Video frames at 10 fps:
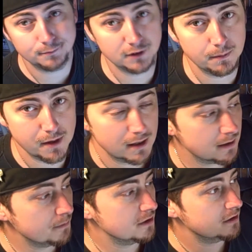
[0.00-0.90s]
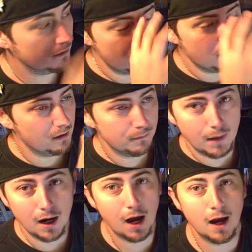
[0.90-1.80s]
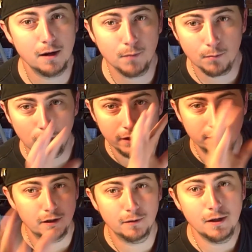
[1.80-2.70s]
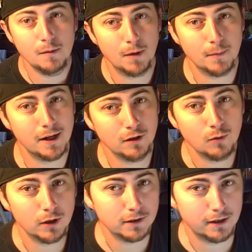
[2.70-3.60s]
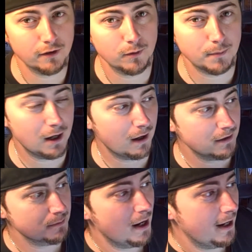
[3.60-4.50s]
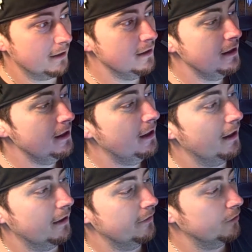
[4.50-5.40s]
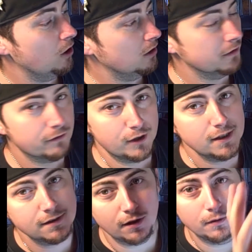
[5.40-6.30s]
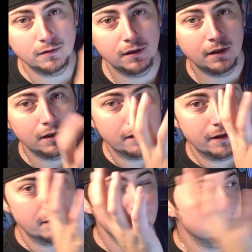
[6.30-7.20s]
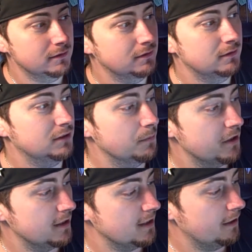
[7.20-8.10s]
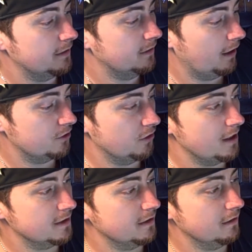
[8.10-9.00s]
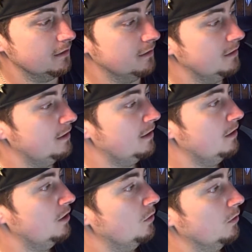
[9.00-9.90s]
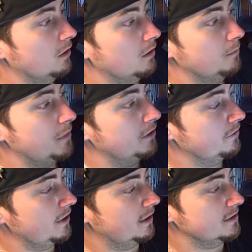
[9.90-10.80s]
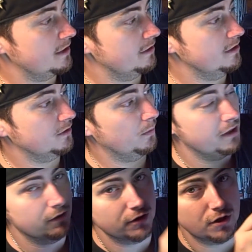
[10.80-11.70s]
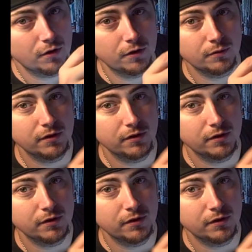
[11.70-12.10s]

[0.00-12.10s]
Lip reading: Some things I'm just, my eye and my brain, you know, my mind don't work together with my eyes and my hand, and they're all on the fritz. So some things I trace. The bigger things, I did this one here to show you.